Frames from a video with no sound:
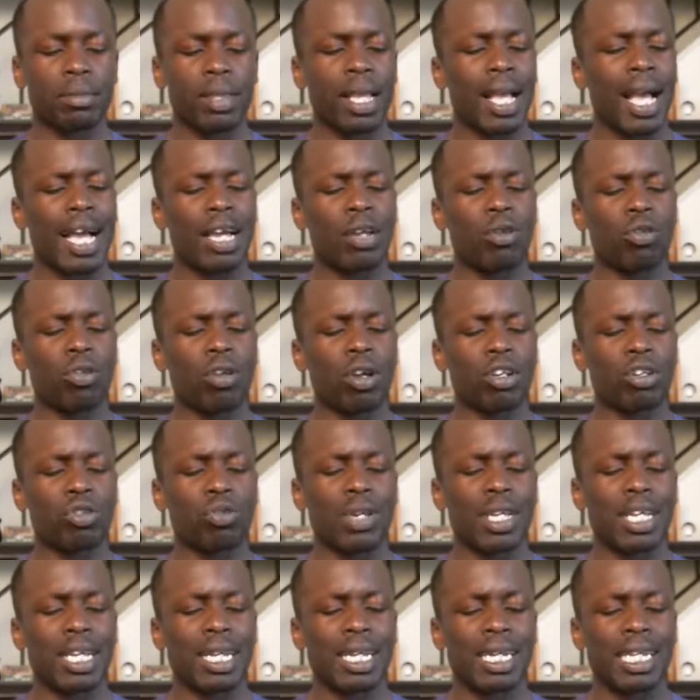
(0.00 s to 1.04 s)
I do not
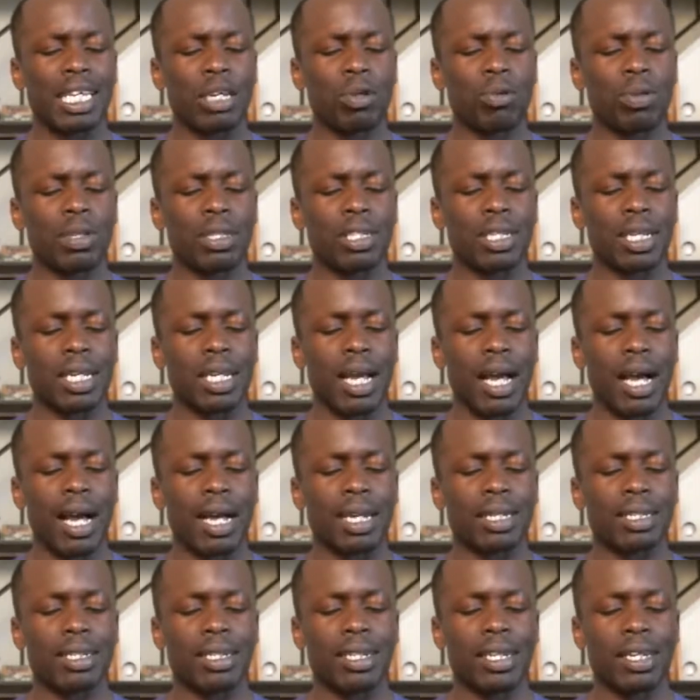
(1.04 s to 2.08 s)
drink liquids
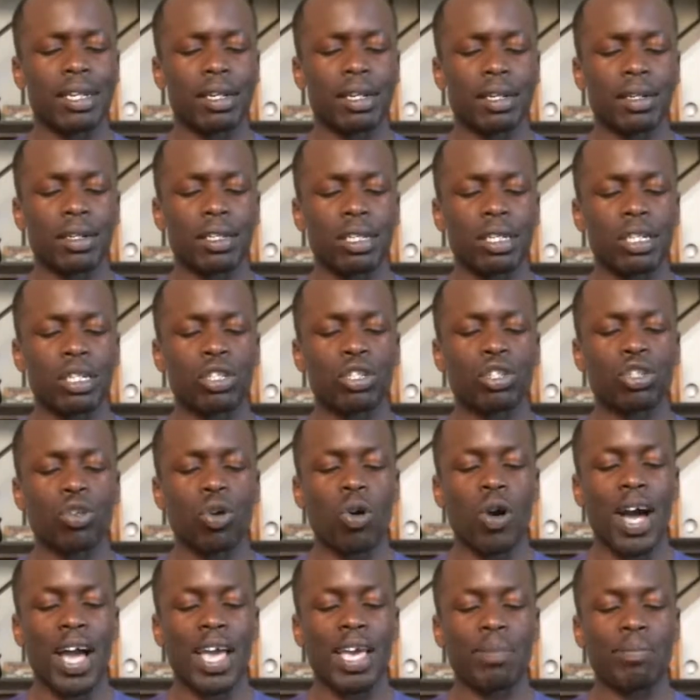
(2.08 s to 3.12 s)
at dinner, so
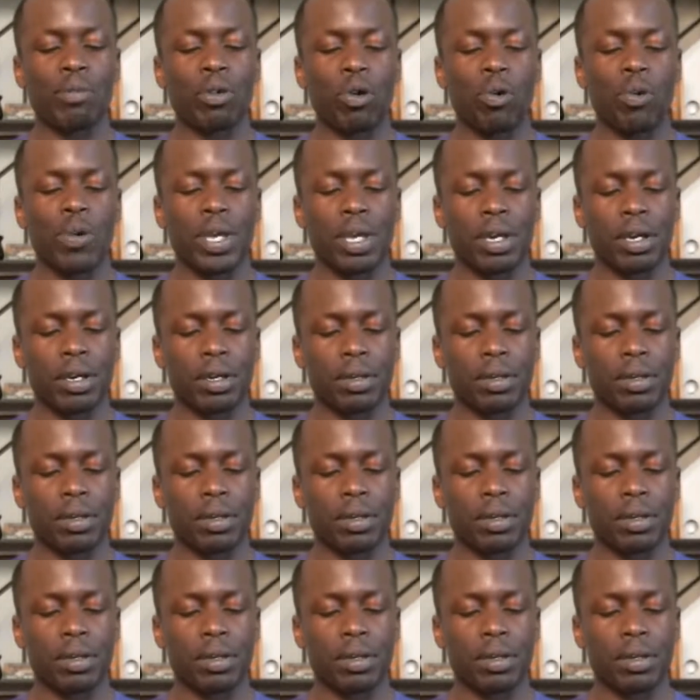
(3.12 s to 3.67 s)
I am quick.